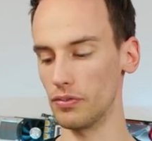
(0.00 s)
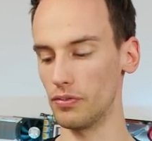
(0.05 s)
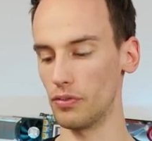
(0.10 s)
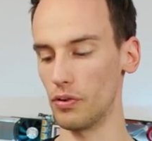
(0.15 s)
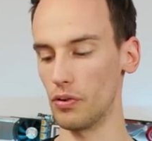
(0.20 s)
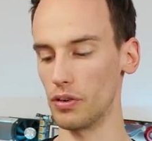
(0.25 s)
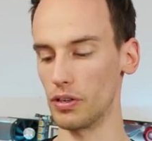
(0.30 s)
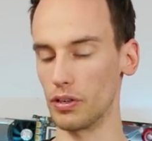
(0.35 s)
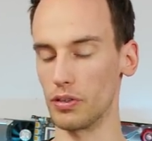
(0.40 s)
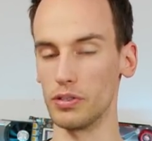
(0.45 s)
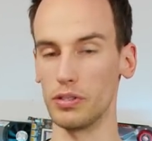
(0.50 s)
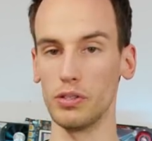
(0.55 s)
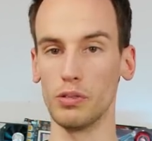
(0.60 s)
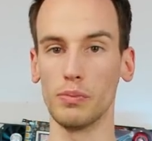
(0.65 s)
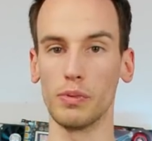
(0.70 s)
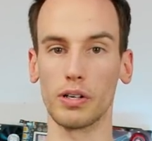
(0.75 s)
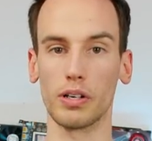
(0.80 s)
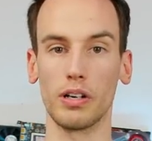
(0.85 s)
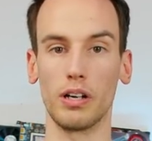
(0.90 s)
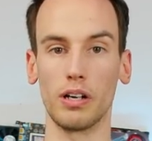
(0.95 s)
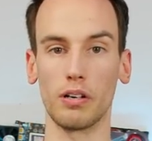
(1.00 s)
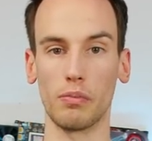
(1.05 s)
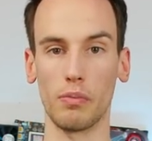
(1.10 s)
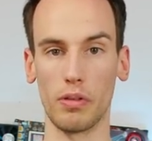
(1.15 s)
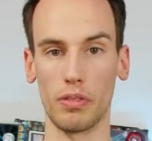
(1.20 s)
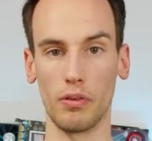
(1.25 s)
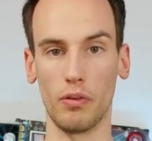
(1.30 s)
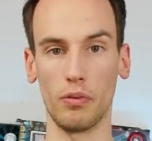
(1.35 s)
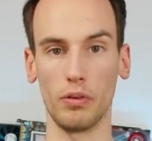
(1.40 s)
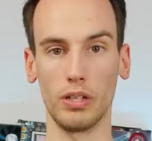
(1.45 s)
for the consumer card
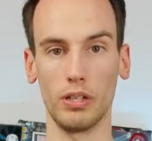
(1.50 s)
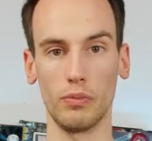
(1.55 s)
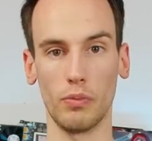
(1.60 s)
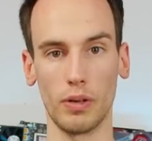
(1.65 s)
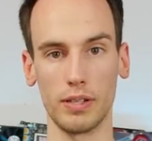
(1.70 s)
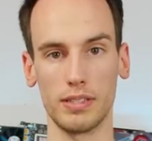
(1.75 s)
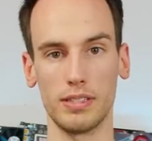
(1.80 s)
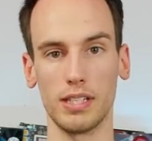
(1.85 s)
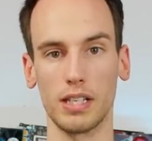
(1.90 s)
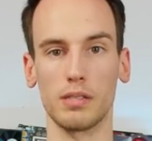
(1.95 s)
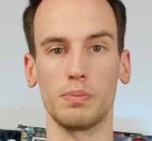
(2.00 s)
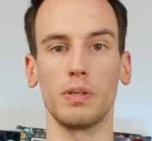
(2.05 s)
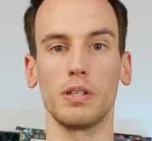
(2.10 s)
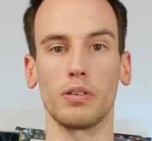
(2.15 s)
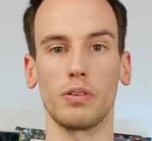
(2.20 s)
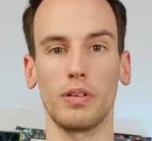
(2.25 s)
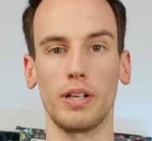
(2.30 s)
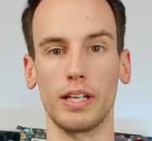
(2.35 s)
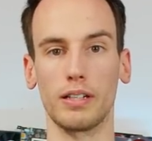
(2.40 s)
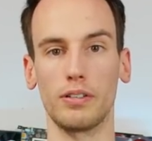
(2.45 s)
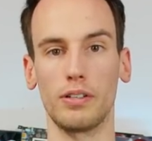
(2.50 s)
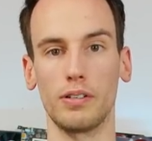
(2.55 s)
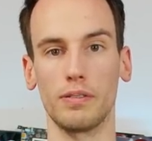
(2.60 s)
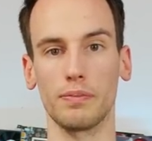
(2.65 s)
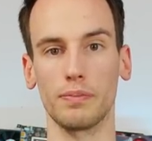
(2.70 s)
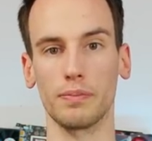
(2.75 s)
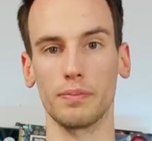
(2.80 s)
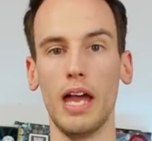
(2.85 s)
with only 1 6-pin connector.